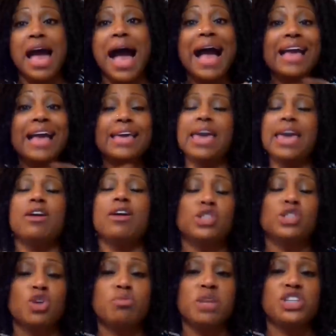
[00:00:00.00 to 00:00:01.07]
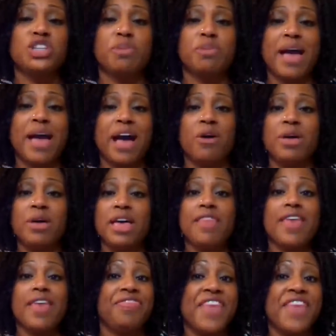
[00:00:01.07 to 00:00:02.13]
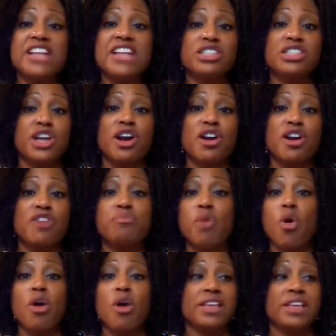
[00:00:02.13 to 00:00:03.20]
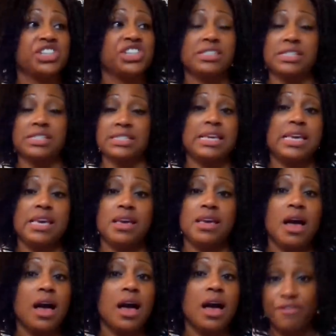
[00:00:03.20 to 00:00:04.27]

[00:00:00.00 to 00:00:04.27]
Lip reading: I care so much about that they deserve more than just to see